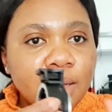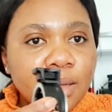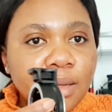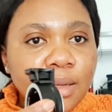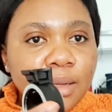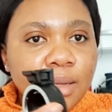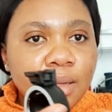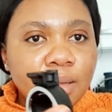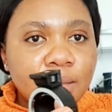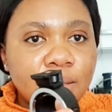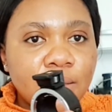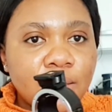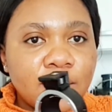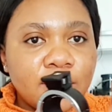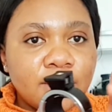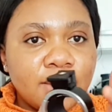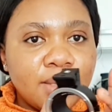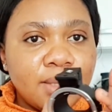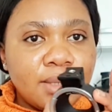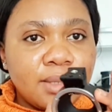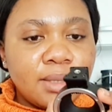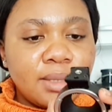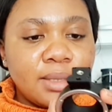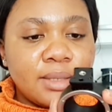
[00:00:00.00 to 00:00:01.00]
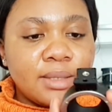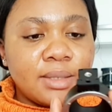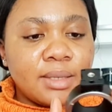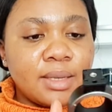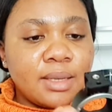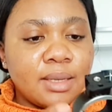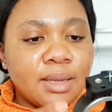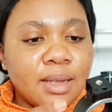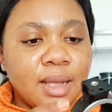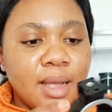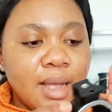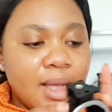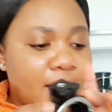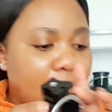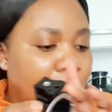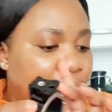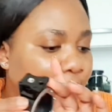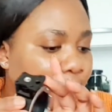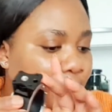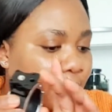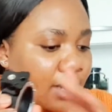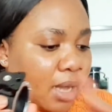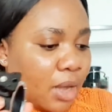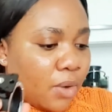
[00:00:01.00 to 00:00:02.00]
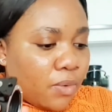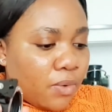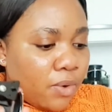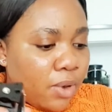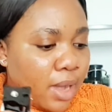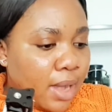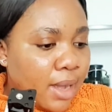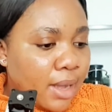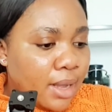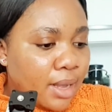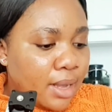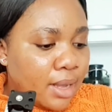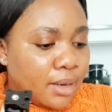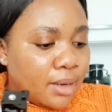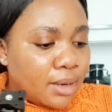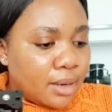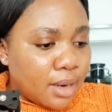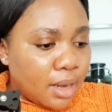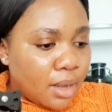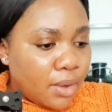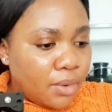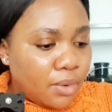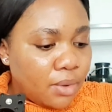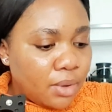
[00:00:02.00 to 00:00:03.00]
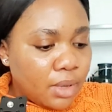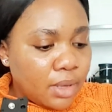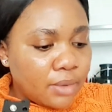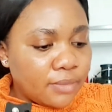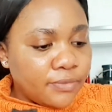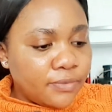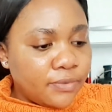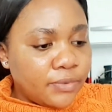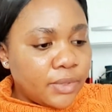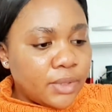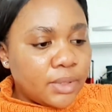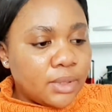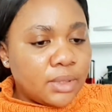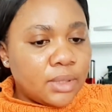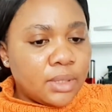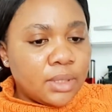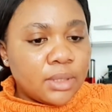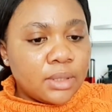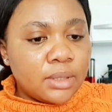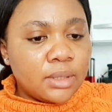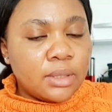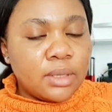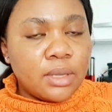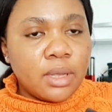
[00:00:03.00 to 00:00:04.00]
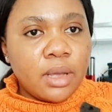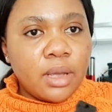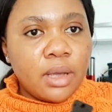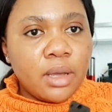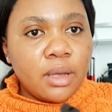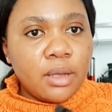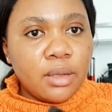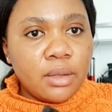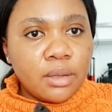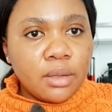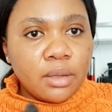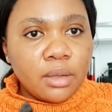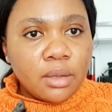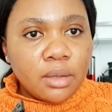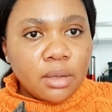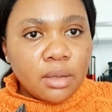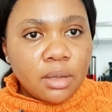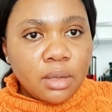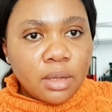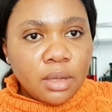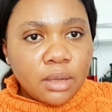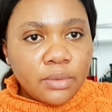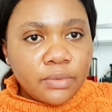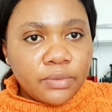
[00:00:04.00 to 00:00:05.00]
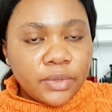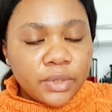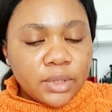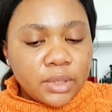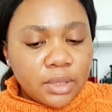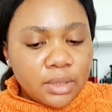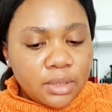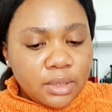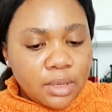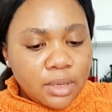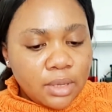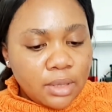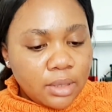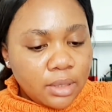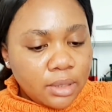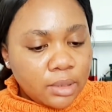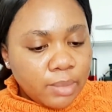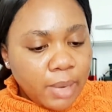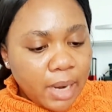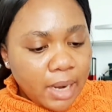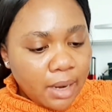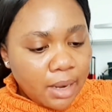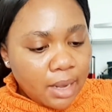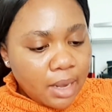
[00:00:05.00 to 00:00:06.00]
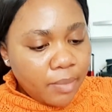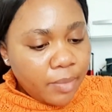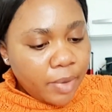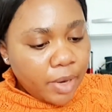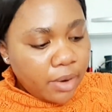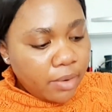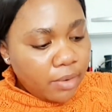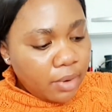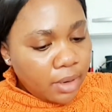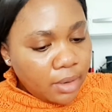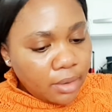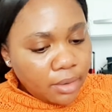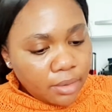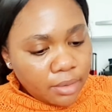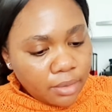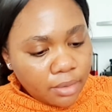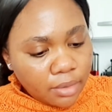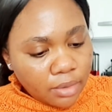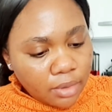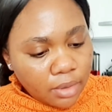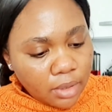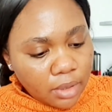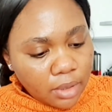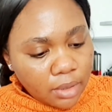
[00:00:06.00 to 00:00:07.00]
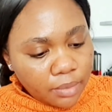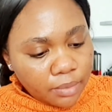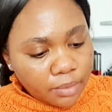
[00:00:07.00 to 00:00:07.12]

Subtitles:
So this is it, guys. I'll go ahead now and fix it here and fix it in this my camera. Okay,